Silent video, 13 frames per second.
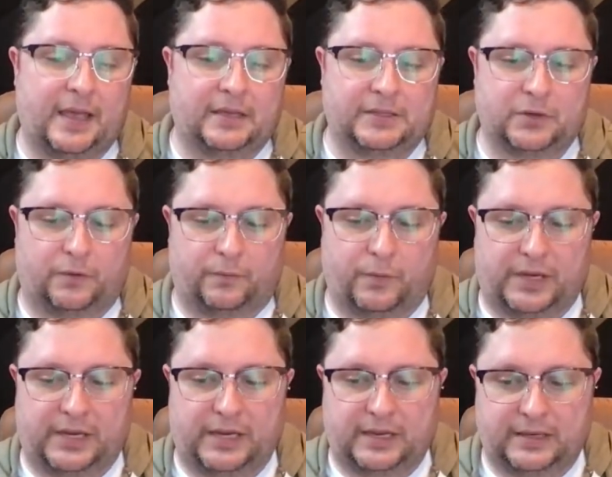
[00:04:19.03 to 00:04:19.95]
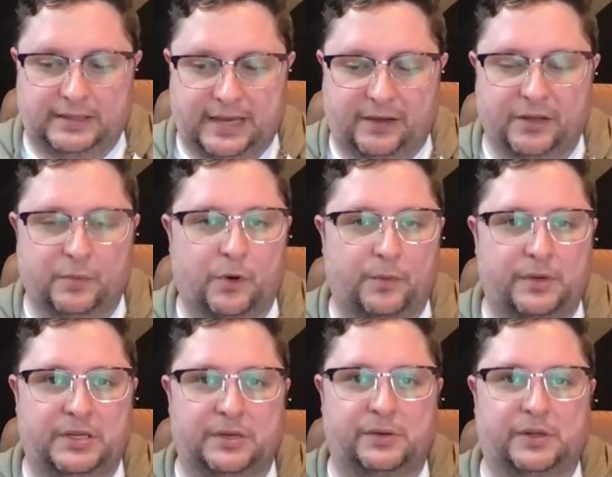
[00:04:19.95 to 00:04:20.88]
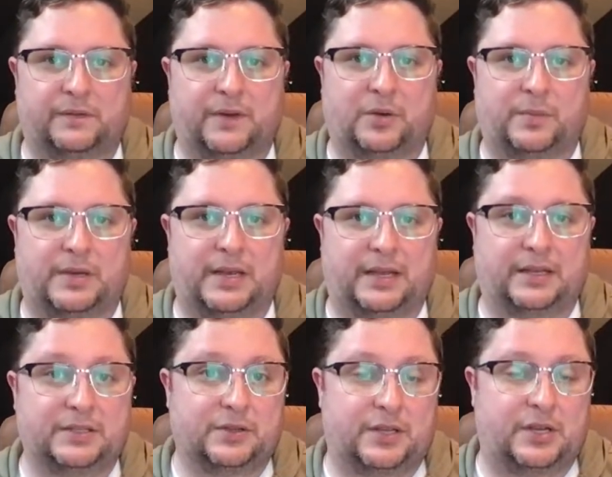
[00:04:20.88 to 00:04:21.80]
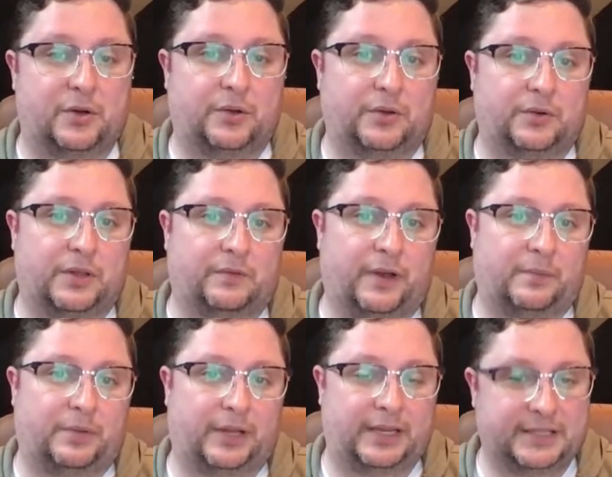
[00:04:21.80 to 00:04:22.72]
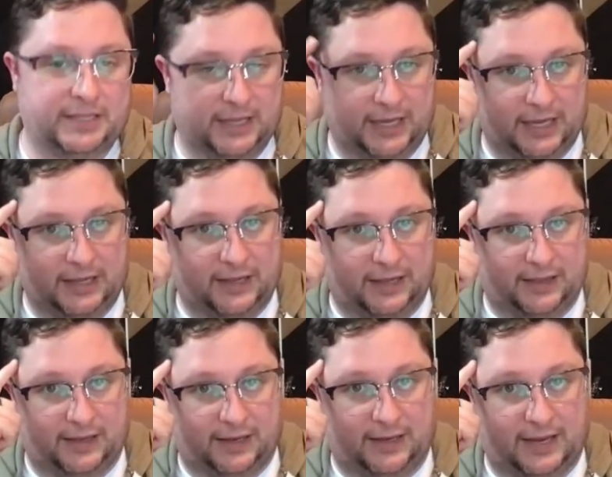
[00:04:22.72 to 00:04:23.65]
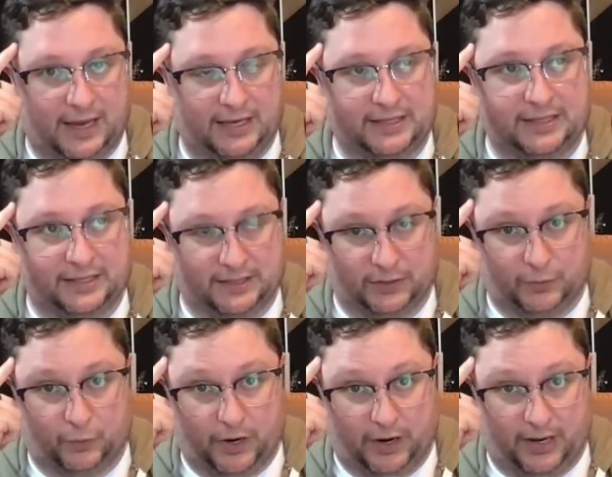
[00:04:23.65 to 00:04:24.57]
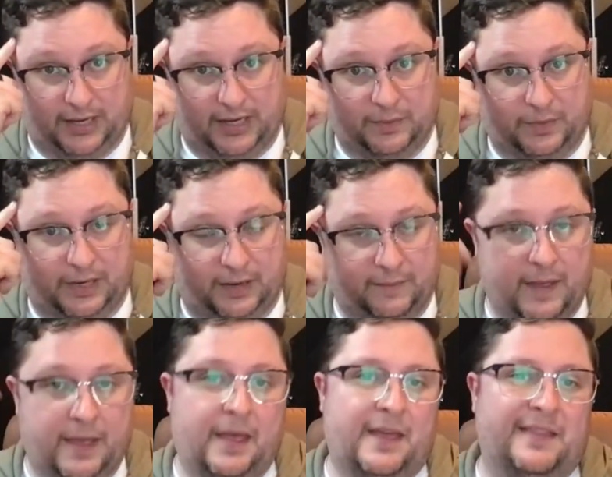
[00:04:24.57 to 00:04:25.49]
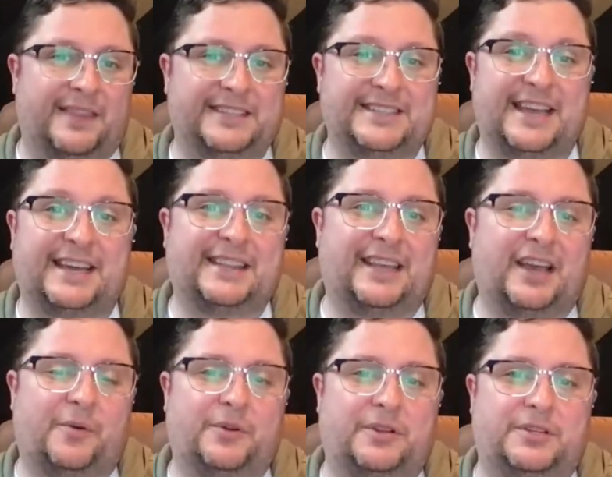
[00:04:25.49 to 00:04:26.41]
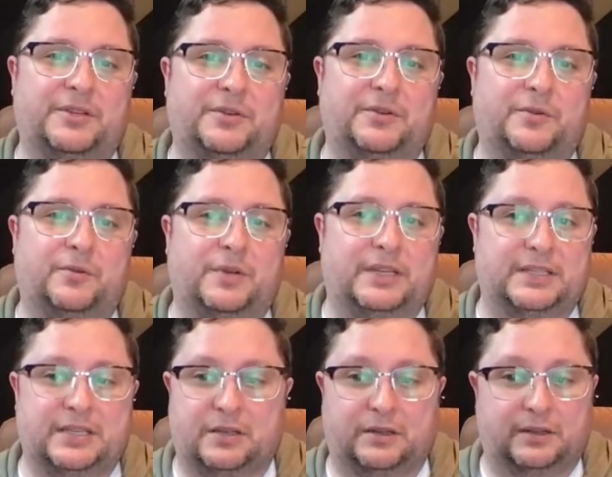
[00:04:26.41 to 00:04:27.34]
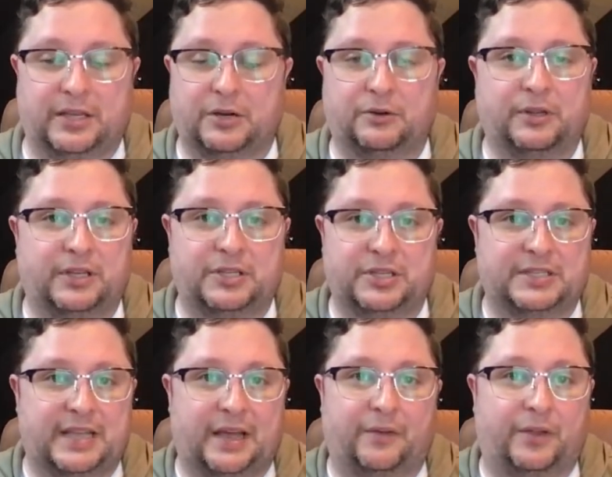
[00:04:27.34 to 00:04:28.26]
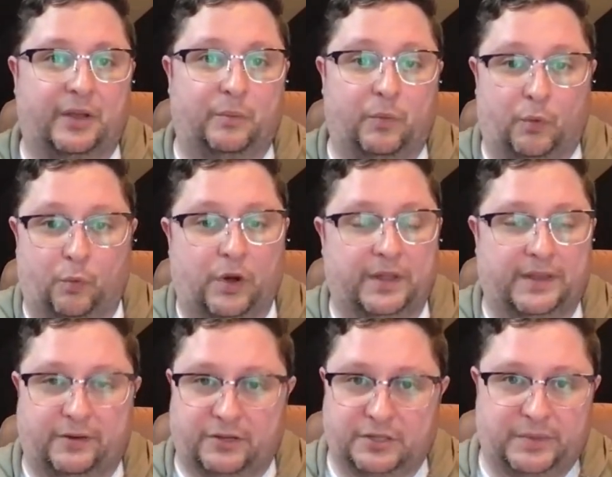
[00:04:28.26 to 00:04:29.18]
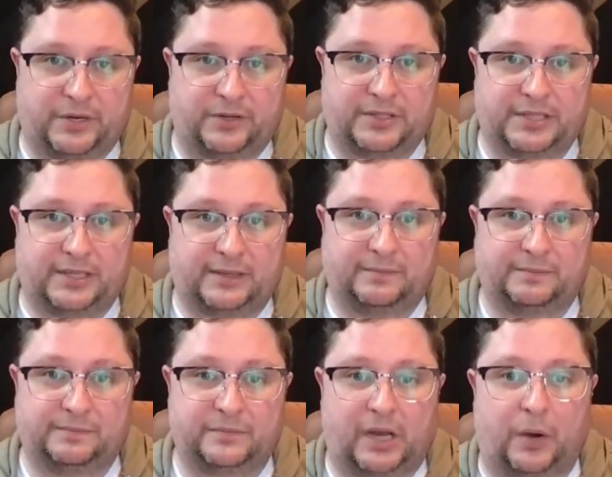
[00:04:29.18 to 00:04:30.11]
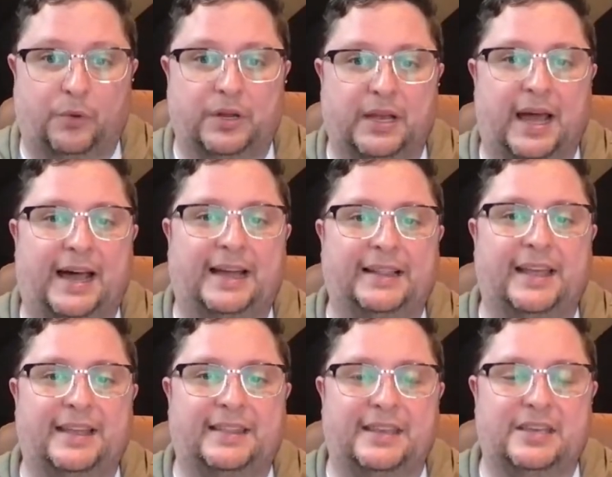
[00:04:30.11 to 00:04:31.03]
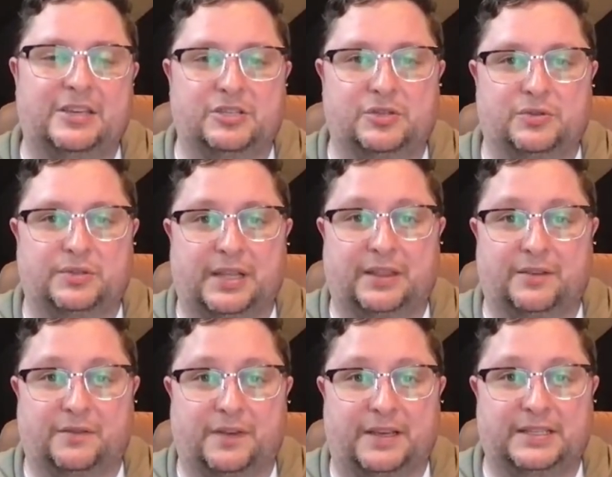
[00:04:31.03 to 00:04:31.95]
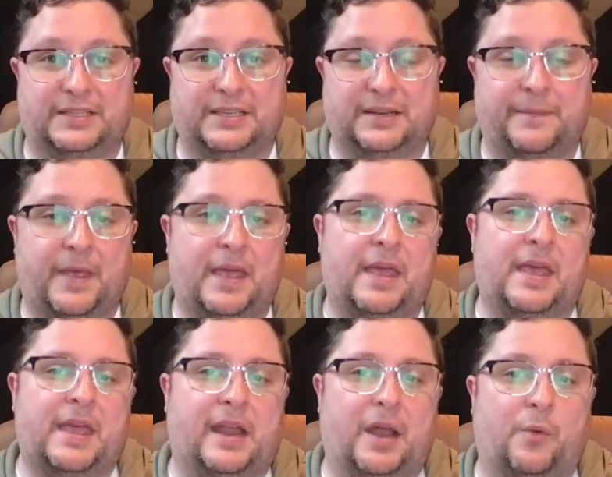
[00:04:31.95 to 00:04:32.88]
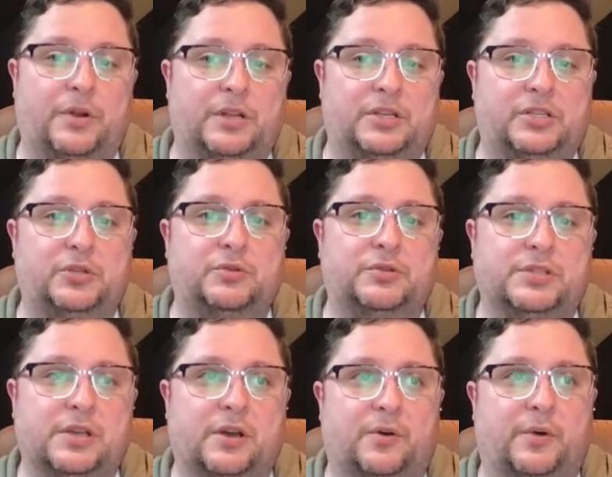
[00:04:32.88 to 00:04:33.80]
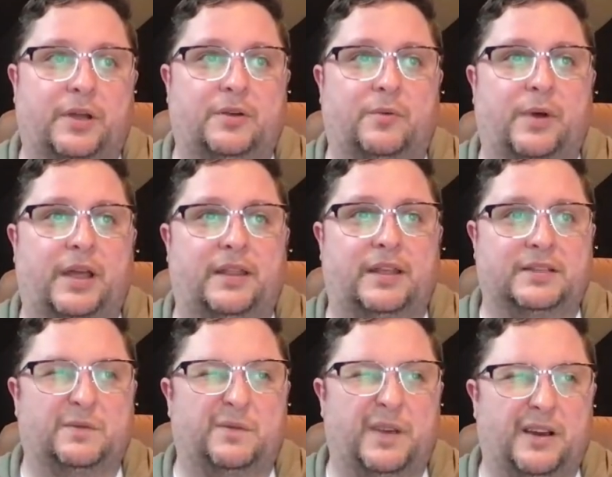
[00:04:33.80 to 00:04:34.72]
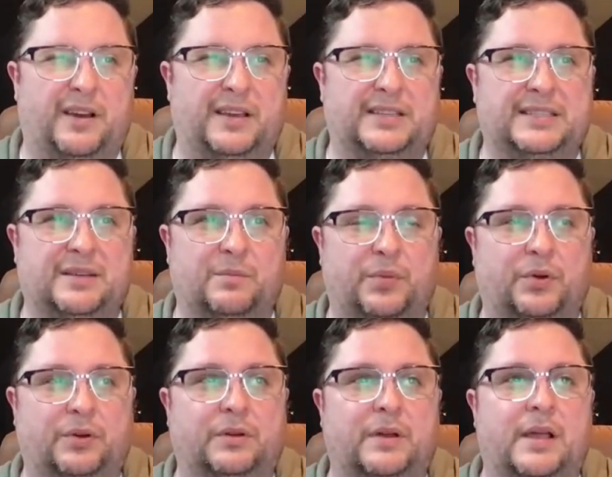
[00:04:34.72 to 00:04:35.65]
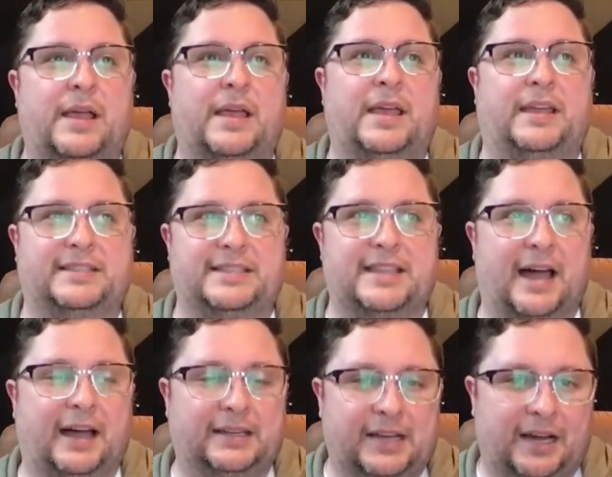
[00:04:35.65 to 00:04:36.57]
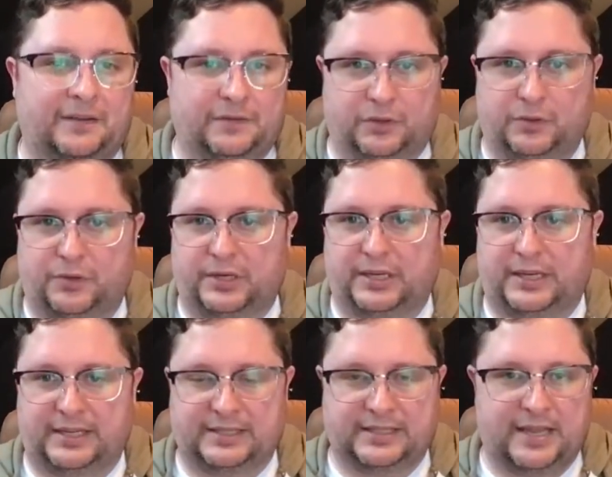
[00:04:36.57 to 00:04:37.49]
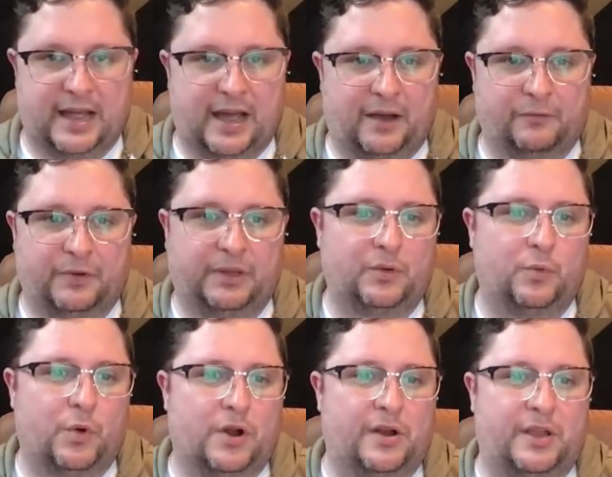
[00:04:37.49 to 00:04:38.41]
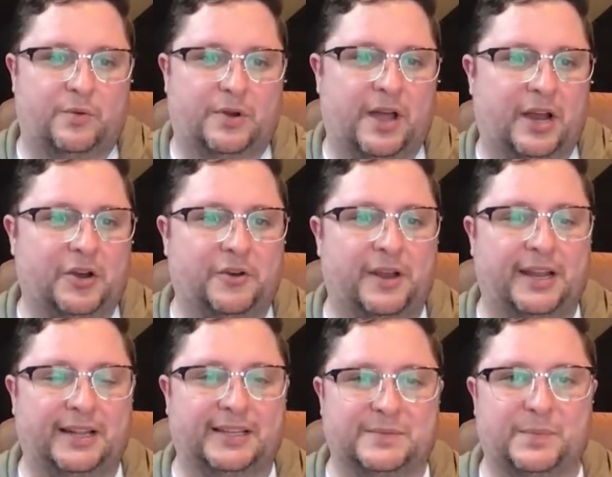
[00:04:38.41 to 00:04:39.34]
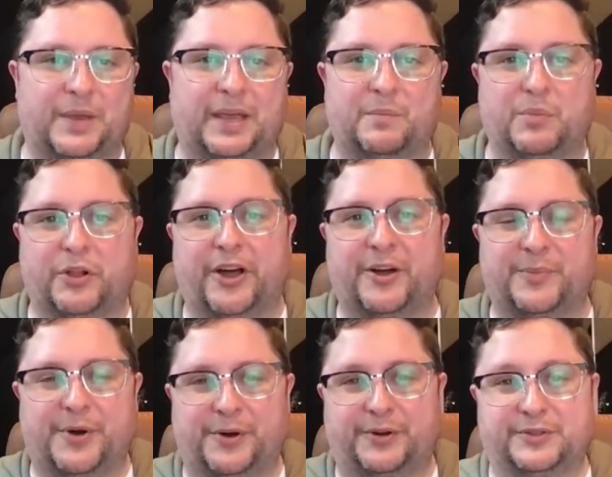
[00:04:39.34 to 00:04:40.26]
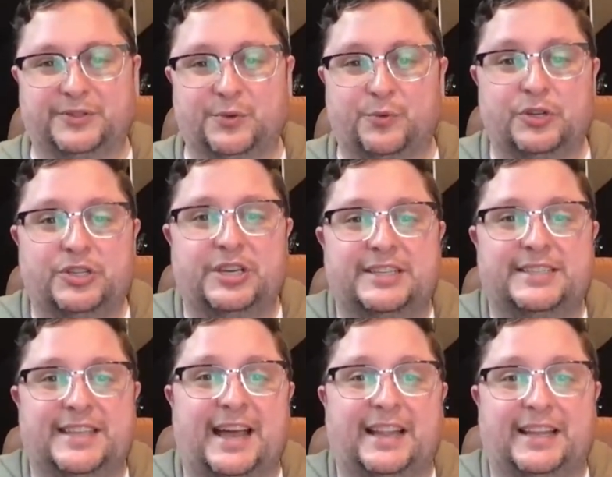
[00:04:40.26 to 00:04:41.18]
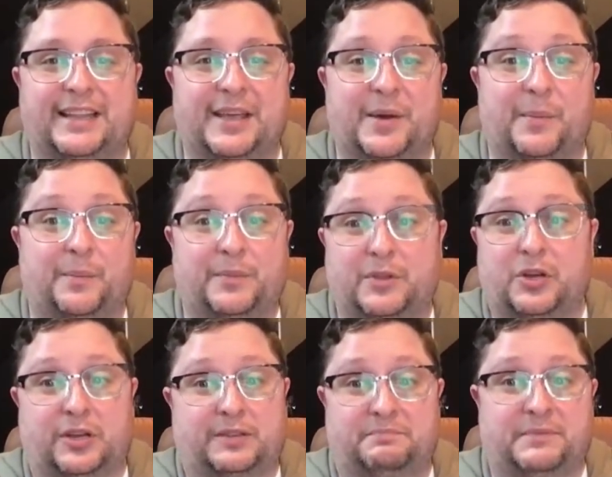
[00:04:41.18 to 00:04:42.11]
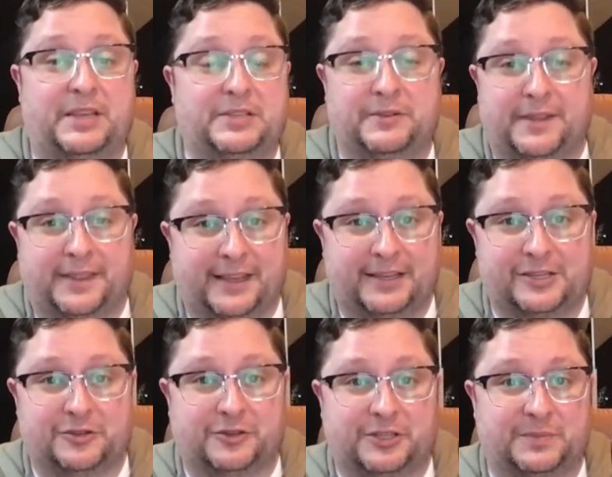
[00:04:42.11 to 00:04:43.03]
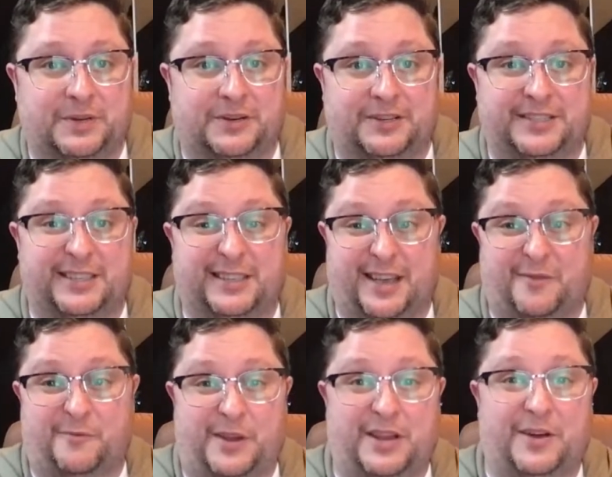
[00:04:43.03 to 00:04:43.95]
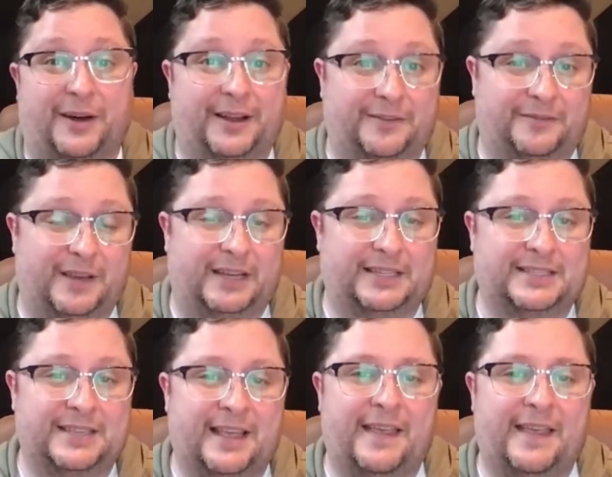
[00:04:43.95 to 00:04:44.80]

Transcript: So if we tell them what we do at the very beginning, so they know they're in the right place and they, they think, yes, this is where I need to be, the second thing I wanna do is literally just tell them what they're experiencing. I wanna highlight the issues that they're facing, and I wanna do so in a way that's very simple it's not convoluted. It's not really wordy. We're not creating this big blog post. We're just telling them, look, these are the things you're experiencing that we know how to fix.